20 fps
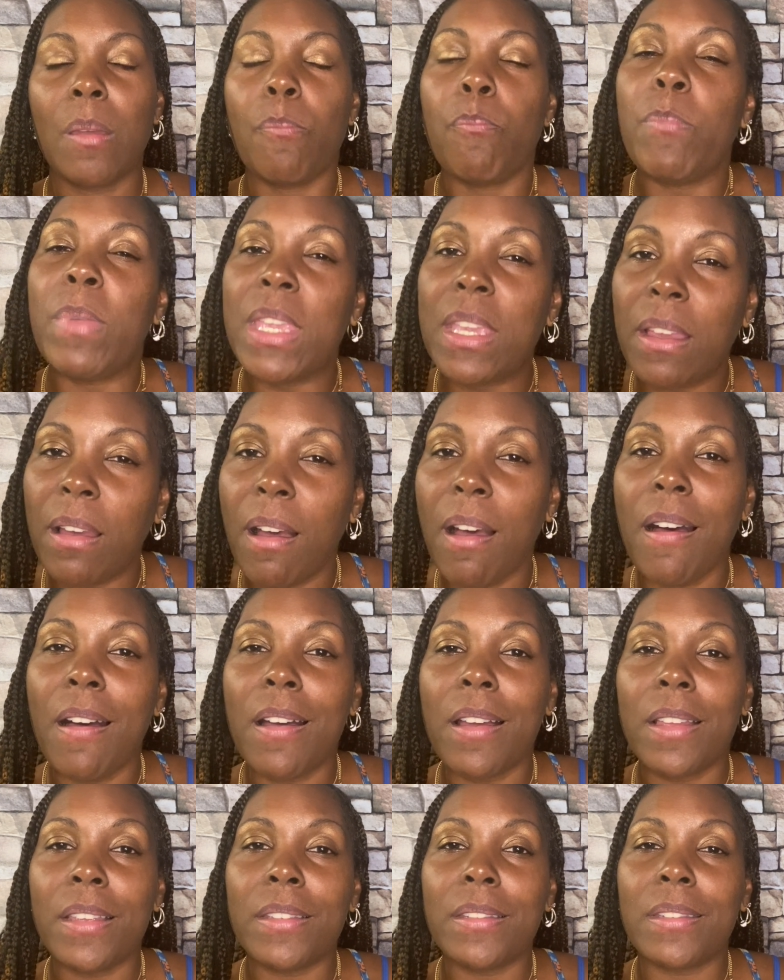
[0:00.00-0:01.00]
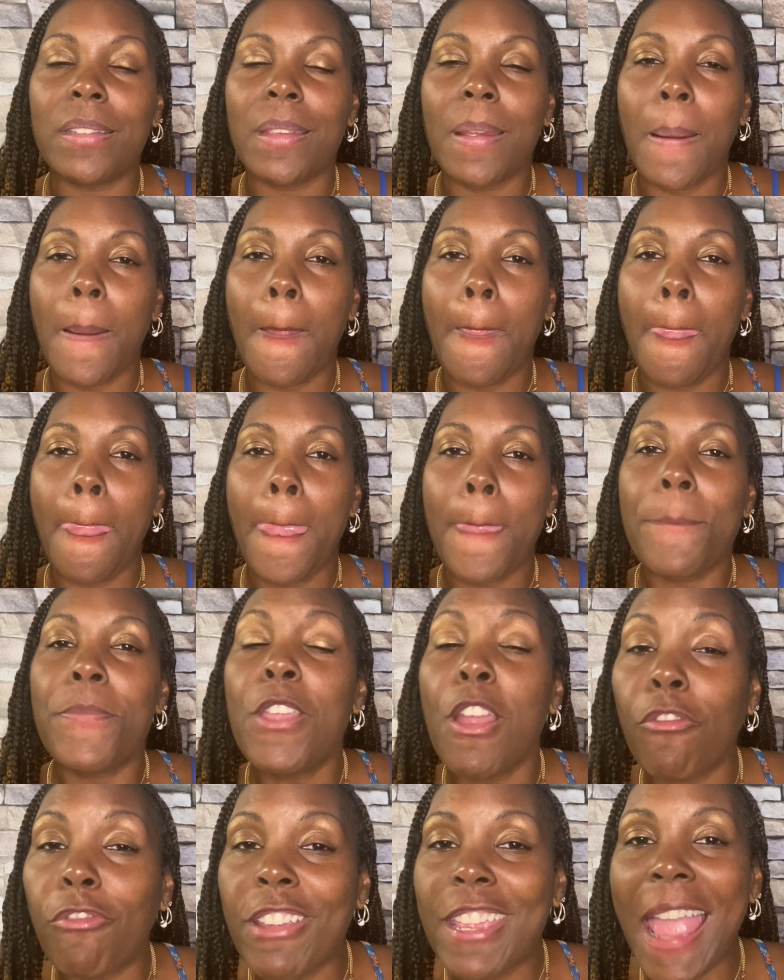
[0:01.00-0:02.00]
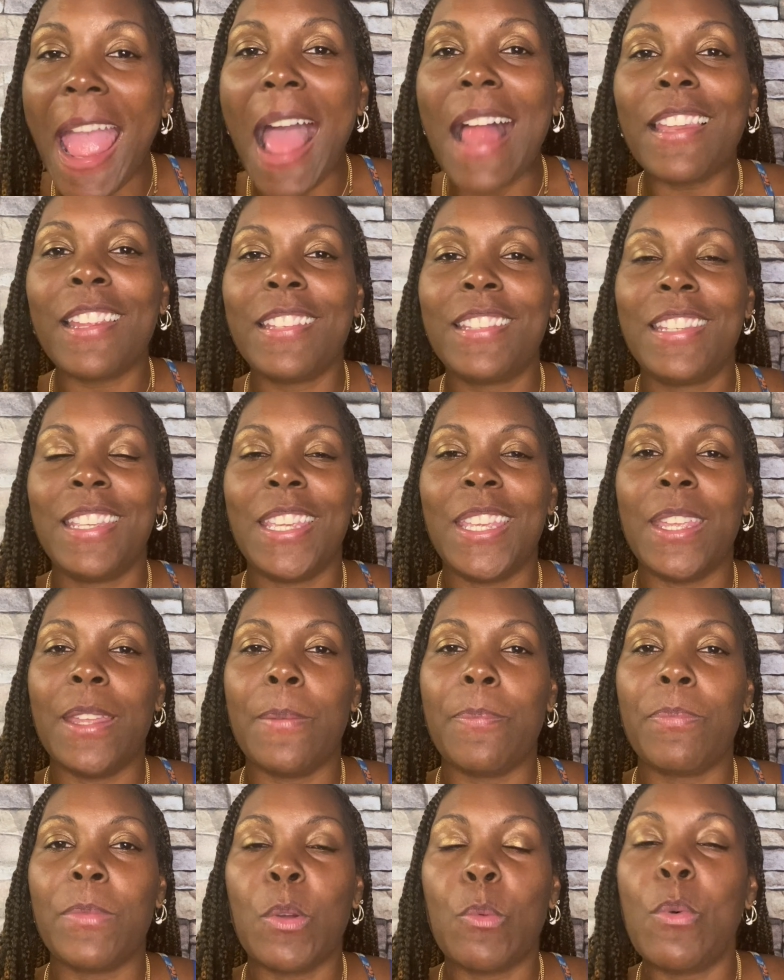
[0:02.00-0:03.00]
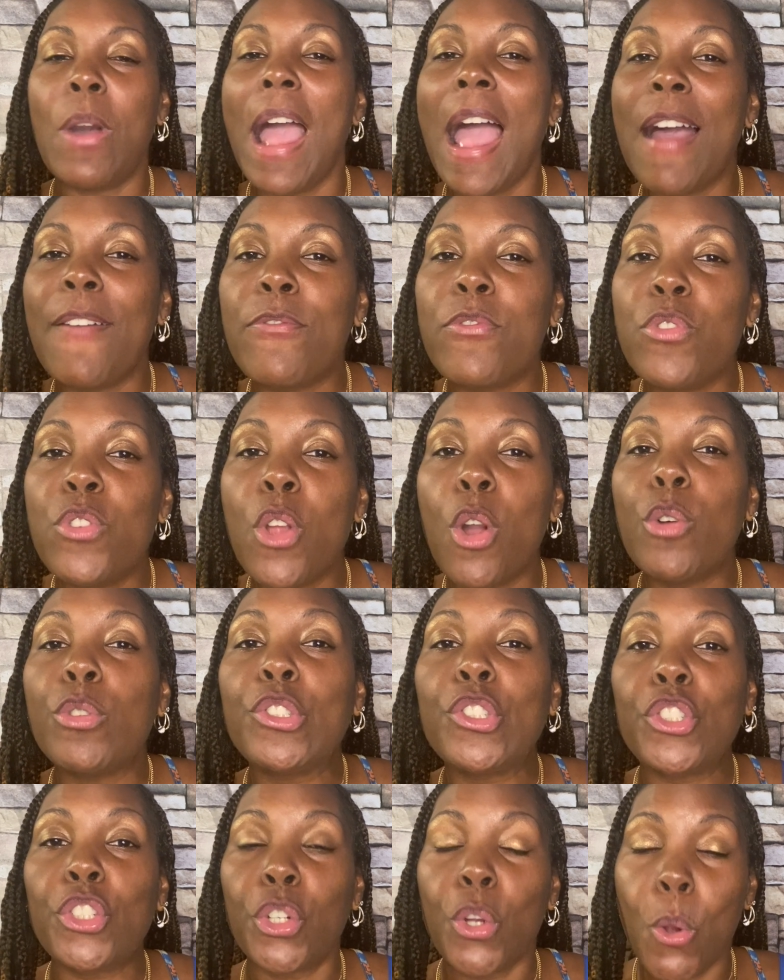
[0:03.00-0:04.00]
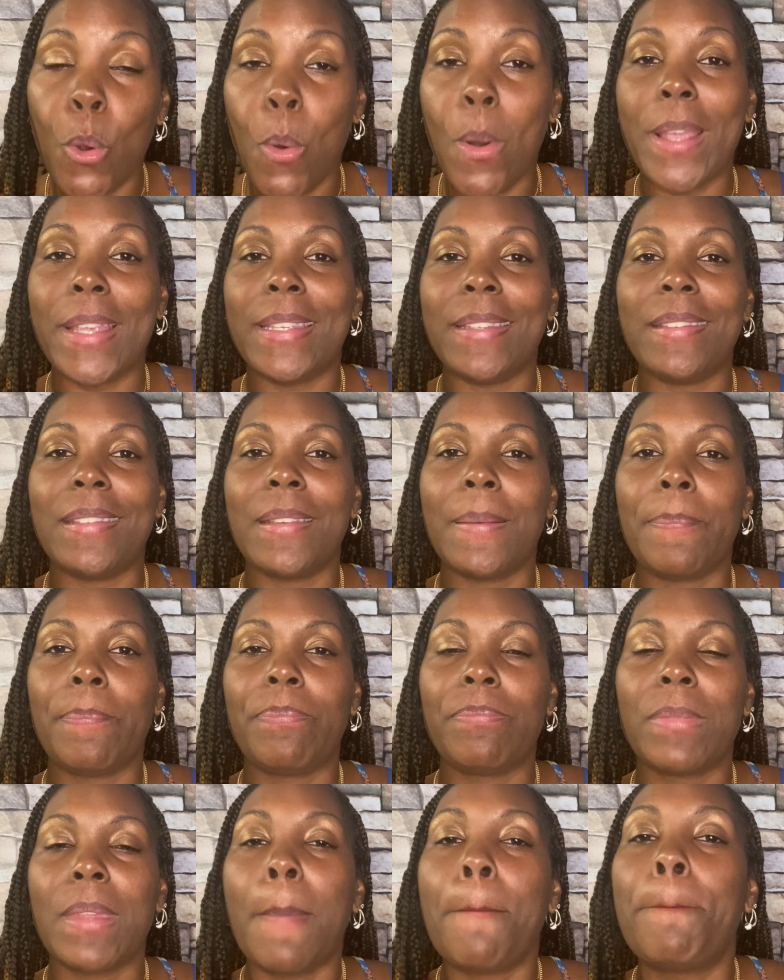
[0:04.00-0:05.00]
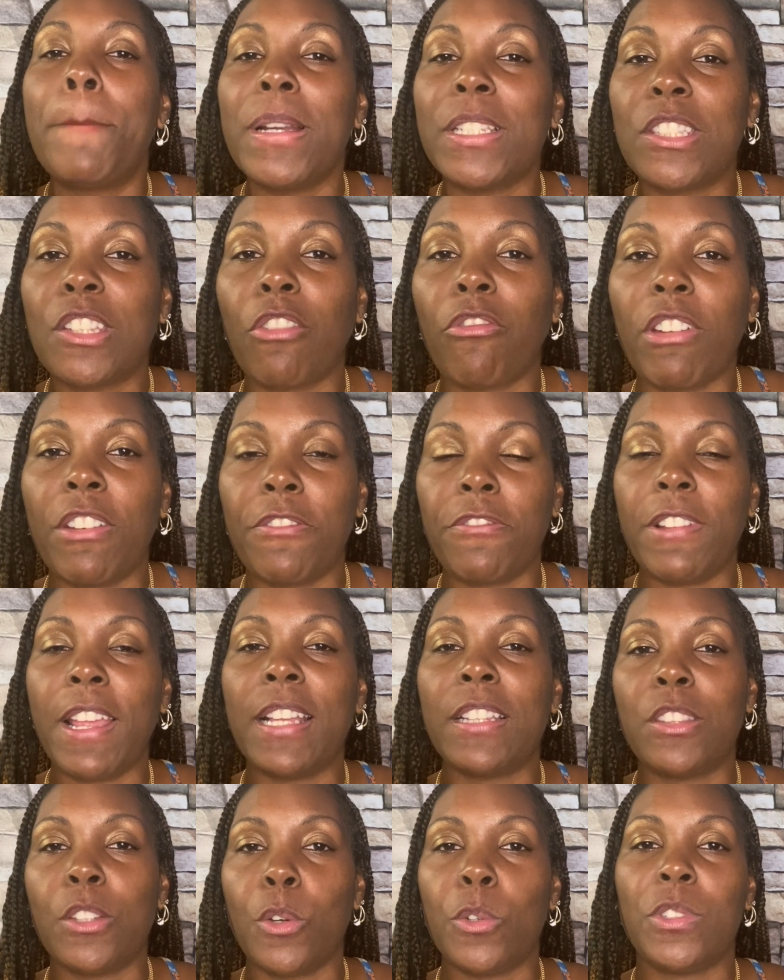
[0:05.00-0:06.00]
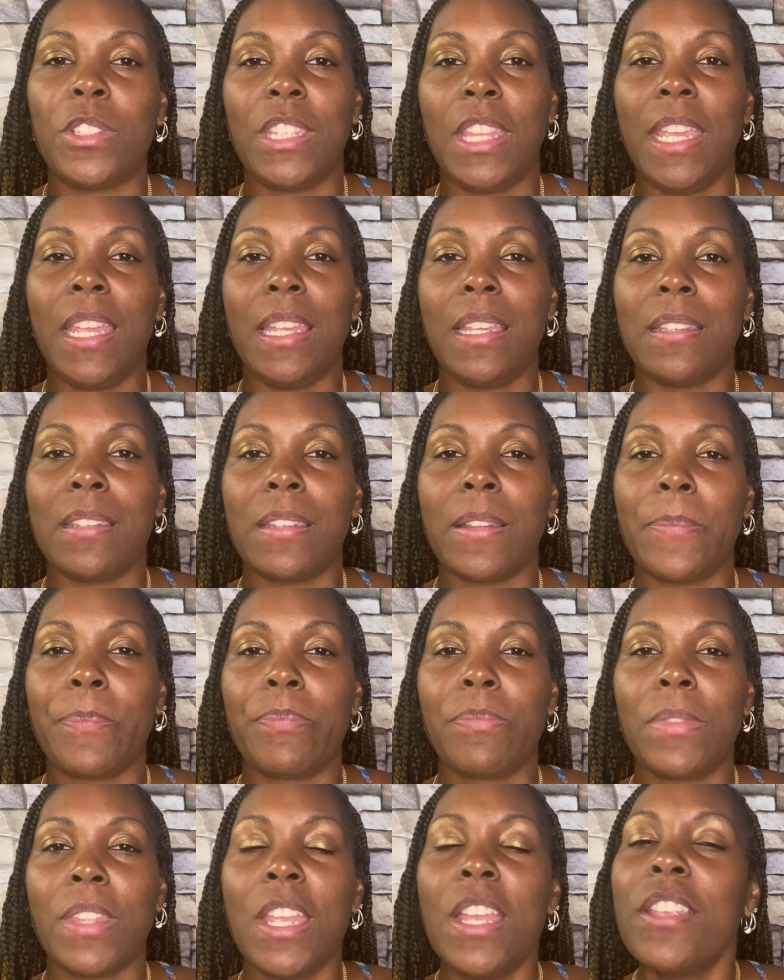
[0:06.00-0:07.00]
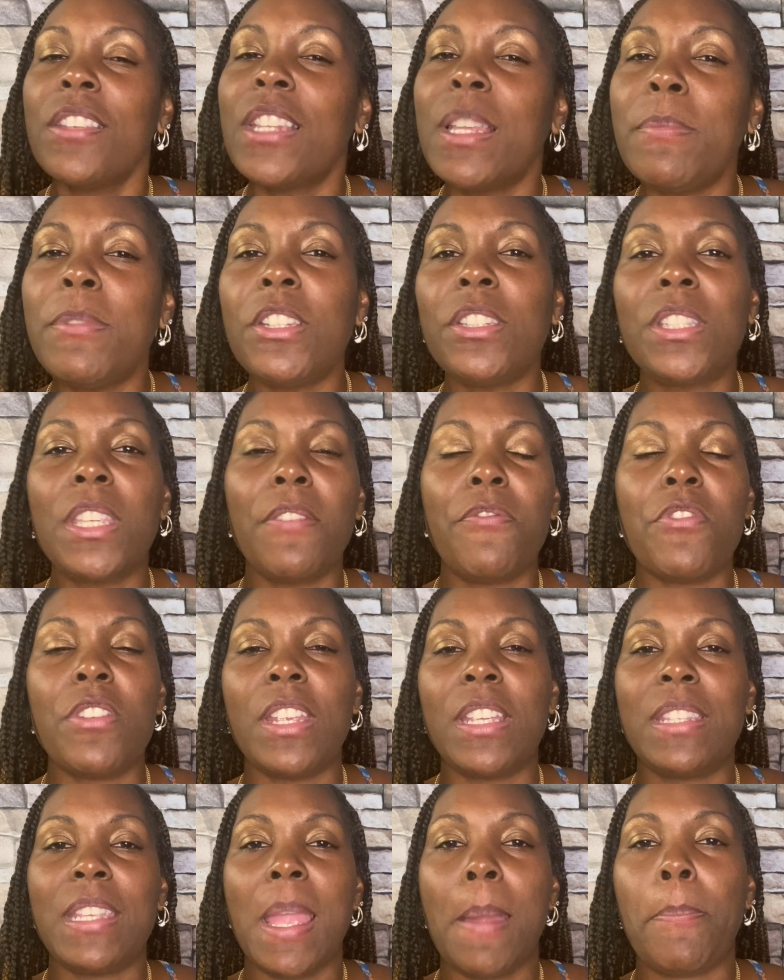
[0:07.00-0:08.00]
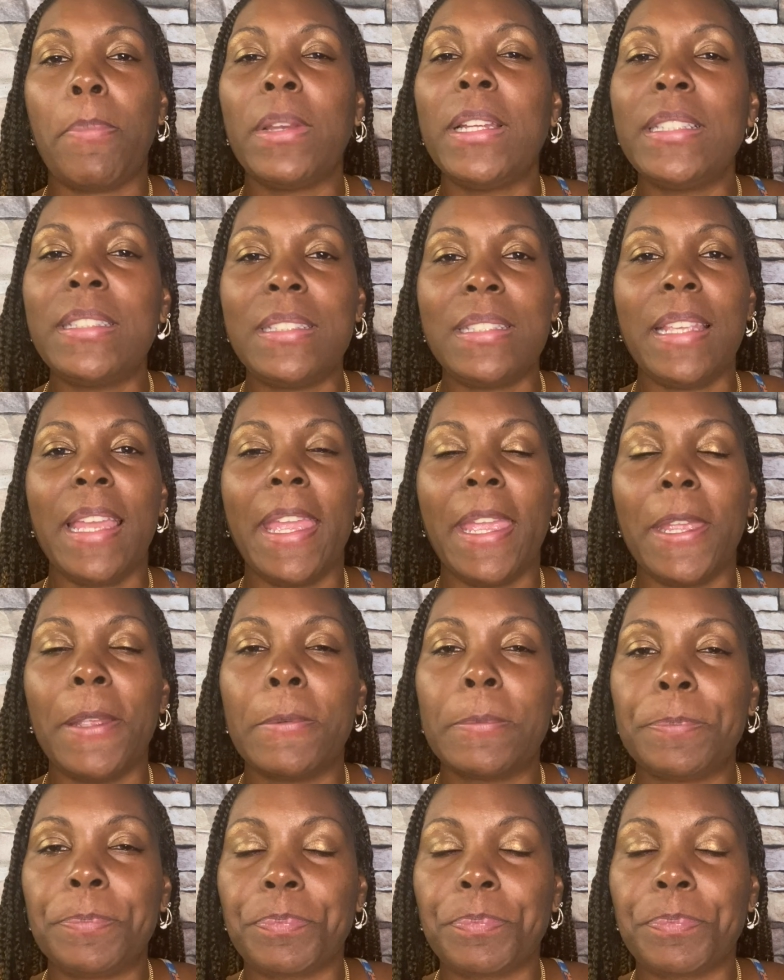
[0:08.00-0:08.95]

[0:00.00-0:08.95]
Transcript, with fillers: because your reality will have no choice but to reflect those things. So let me just give you an example. Let's say